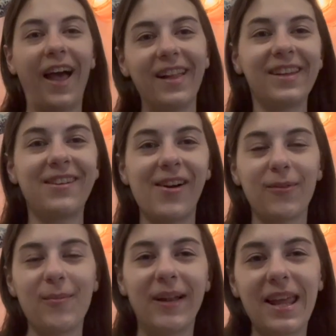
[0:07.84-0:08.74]
hello
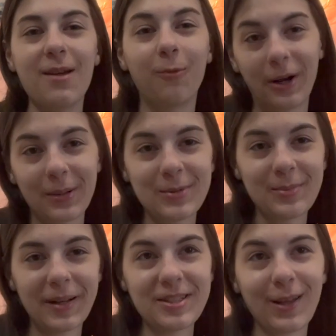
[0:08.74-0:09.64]
everybody and welcome
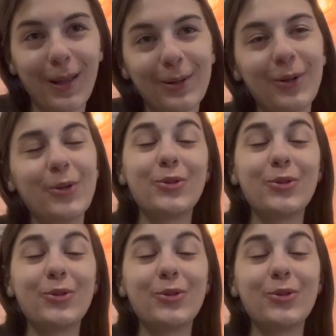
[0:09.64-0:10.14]
to my channel.